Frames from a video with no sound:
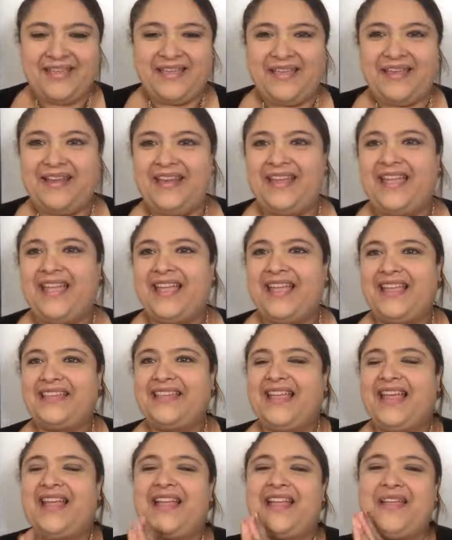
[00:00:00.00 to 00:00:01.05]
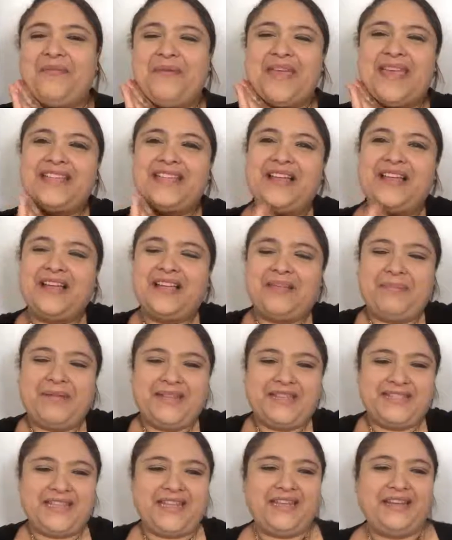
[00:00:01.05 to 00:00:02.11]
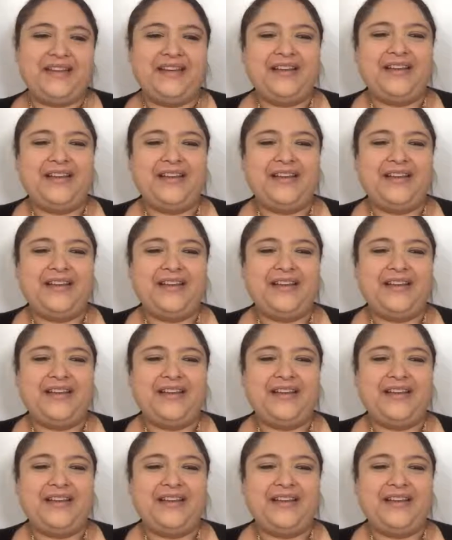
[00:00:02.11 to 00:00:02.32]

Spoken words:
right, we can talk about this later.